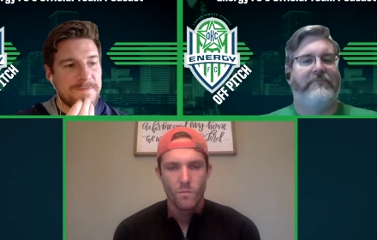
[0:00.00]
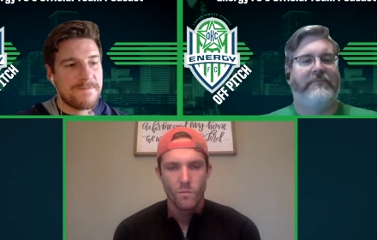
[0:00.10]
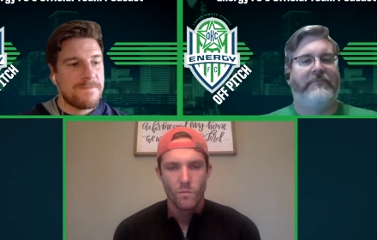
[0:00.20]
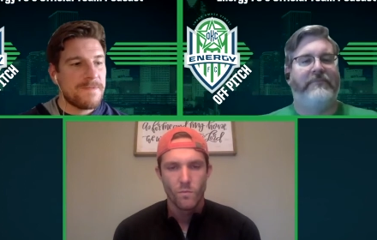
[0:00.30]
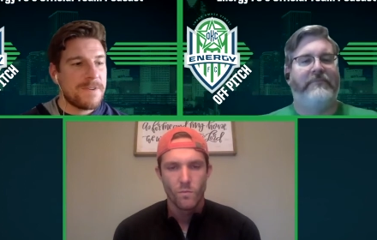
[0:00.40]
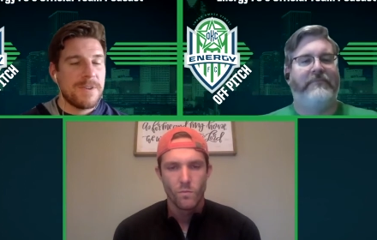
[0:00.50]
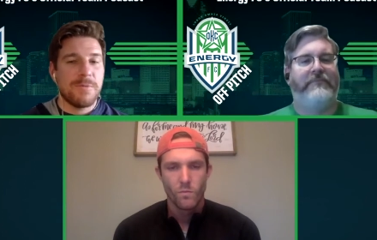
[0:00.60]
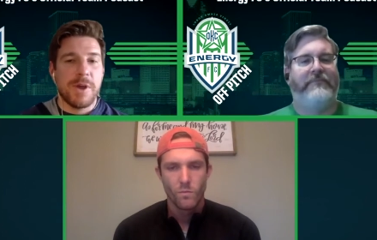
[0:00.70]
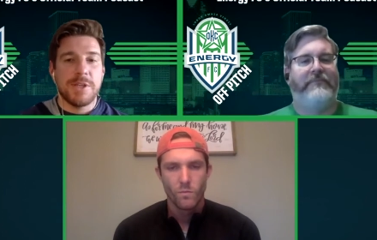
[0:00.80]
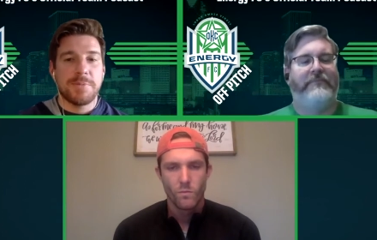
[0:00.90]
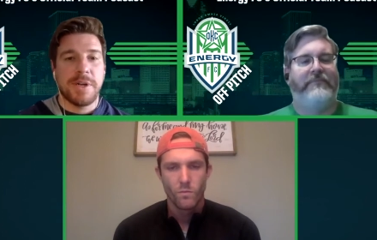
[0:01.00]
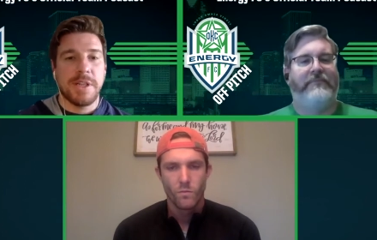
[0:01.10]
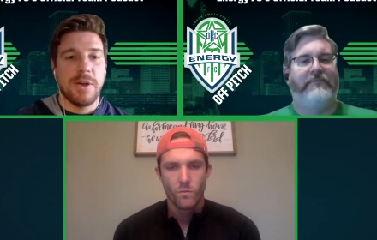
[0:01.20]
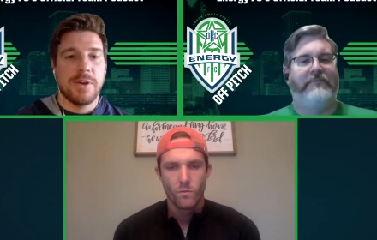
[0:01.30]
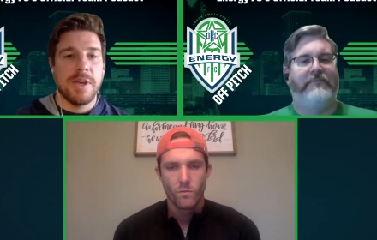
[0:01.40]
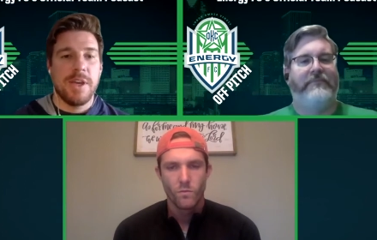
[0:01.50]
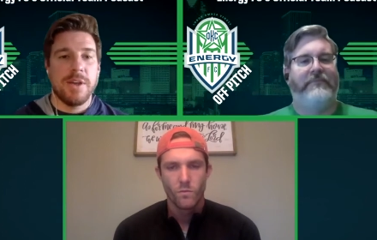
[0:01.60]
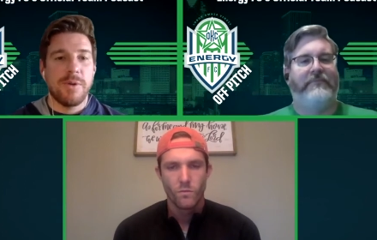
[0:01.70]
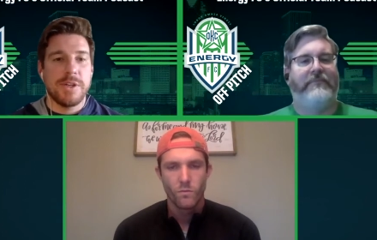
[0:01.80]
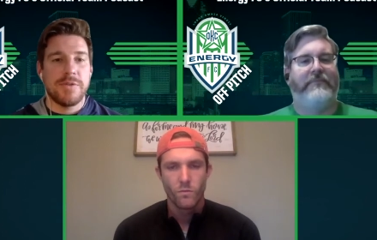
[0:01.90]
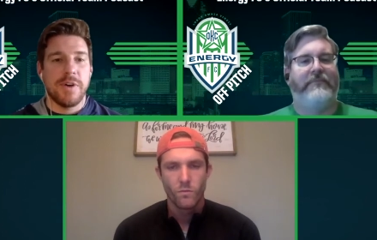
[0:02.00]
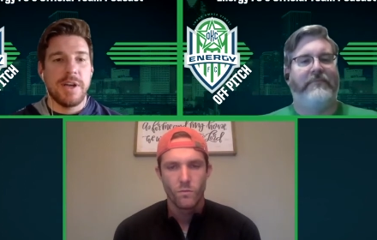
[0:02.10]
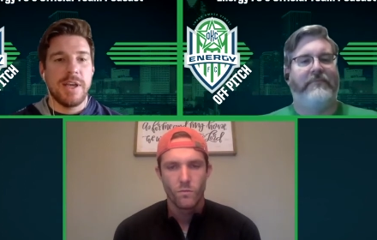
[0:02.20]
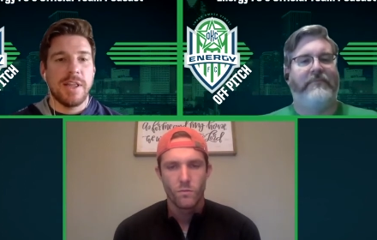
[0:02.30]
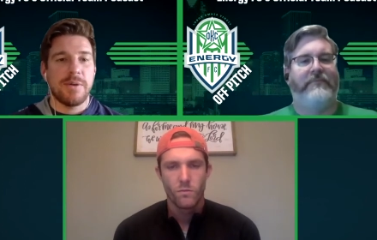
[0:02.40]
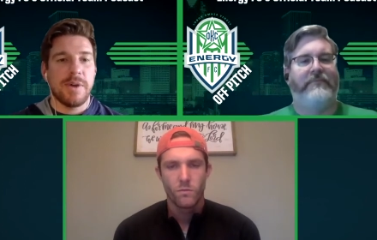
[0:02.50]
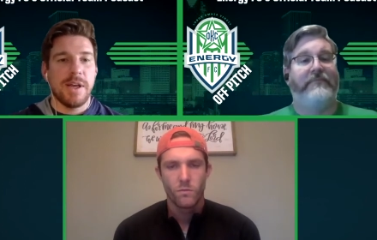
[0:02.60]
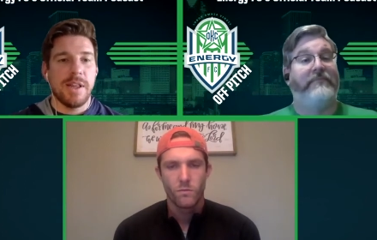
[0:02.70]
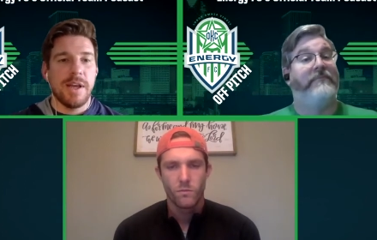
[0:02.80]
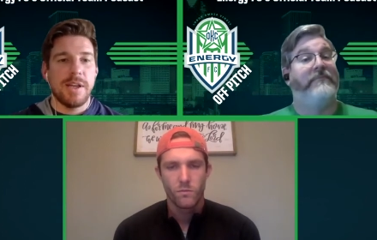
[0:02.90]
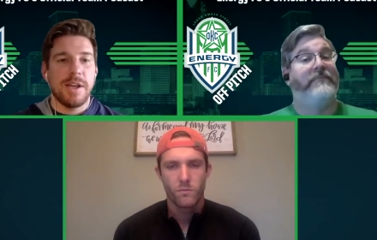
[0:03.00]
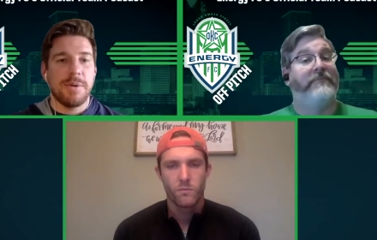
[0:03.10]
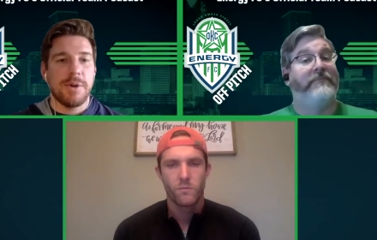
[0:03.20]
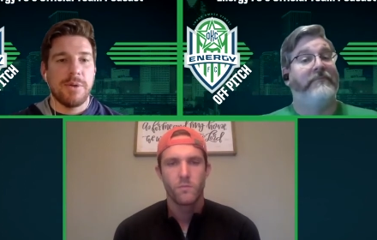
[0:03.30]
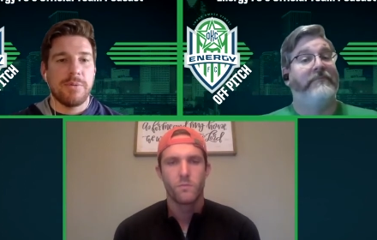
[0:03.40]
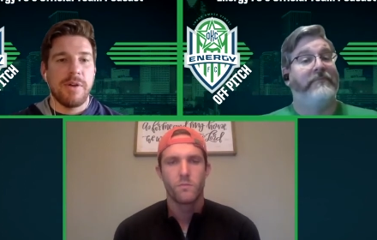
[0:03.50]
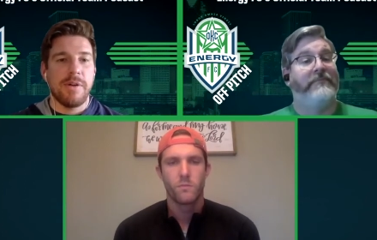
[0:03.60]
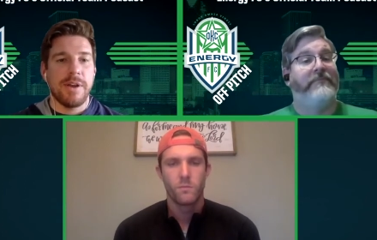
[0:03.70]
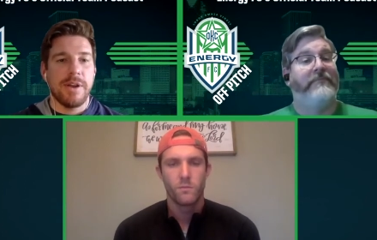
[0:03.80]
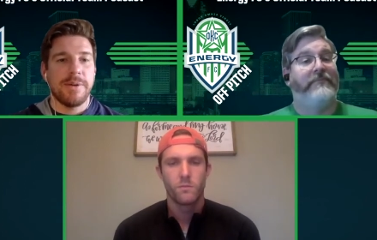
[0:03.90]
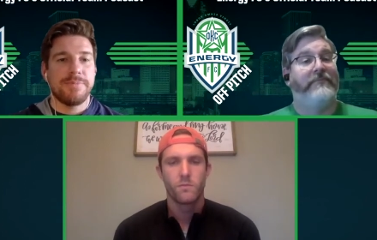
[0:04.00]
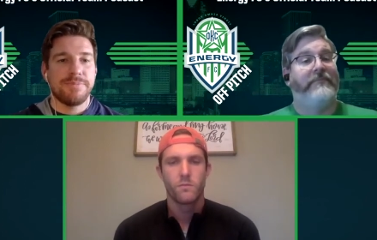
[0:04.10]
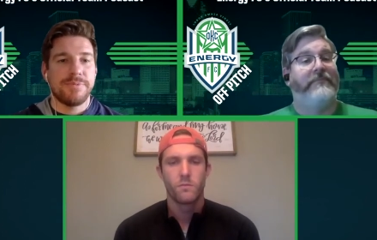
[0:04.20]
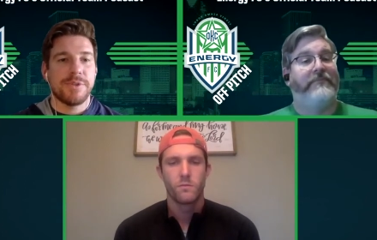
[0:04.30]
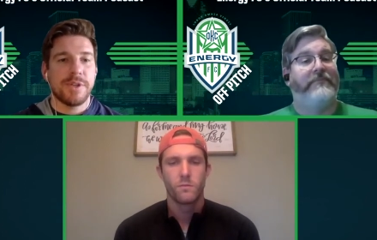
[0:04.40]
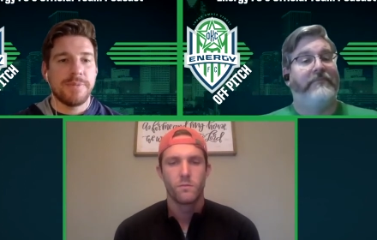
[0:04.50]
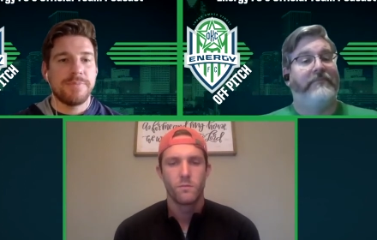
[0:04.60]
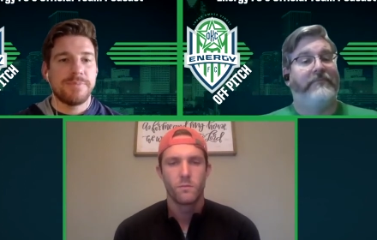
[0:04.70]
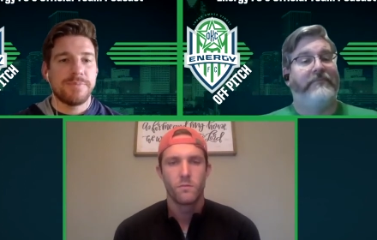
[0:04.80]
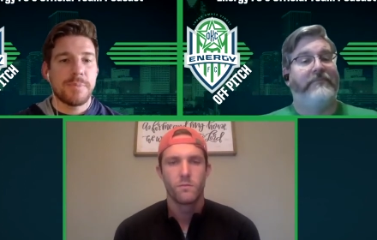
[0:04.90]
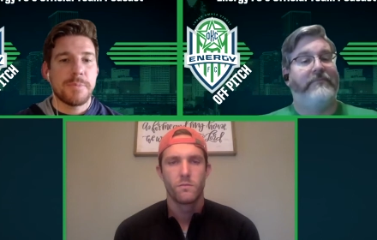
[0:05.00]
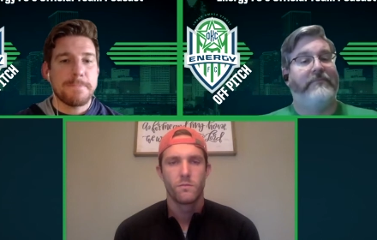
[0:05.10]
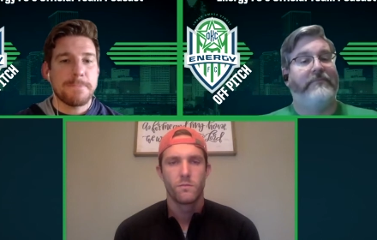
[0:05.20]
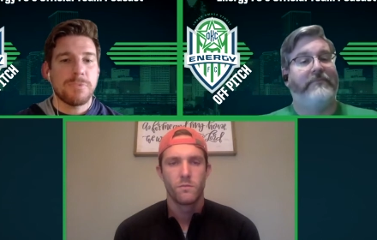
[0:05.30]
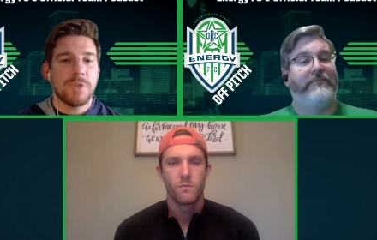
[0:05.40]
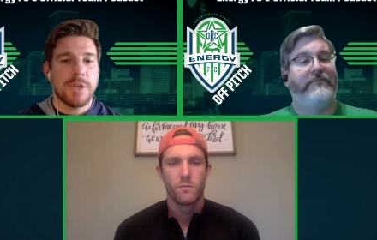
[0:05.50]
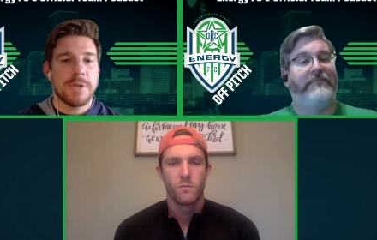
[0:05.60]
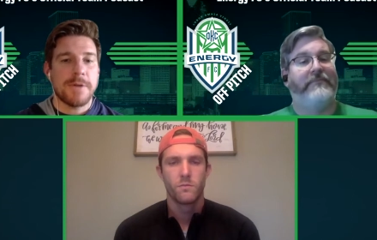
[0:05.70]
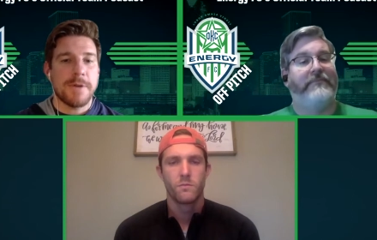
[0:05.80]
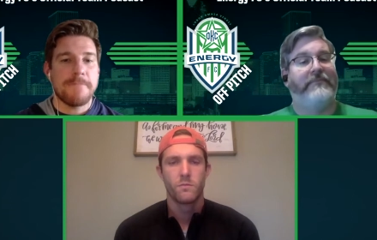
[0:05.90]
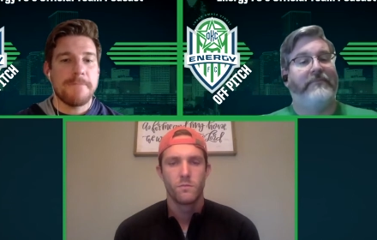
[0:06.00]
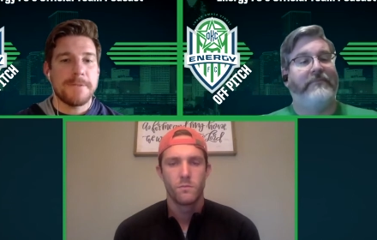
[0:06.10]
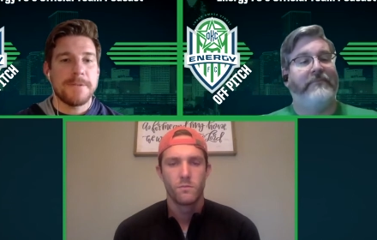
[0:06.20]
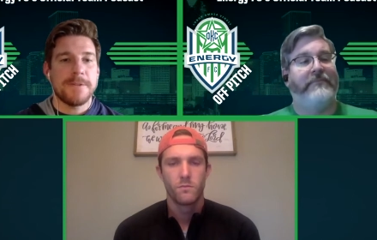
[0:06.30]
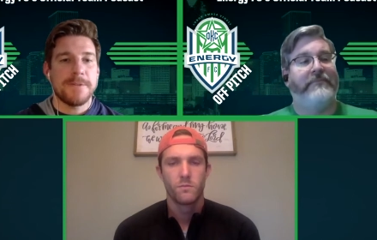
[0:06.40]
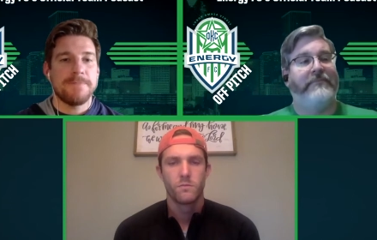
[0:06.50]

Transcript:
Speaker 1: I think Ray's pretty low key. Ray's funny. I like Ray a lot. I would go with Ray right now. I like Ray. He's a good dude.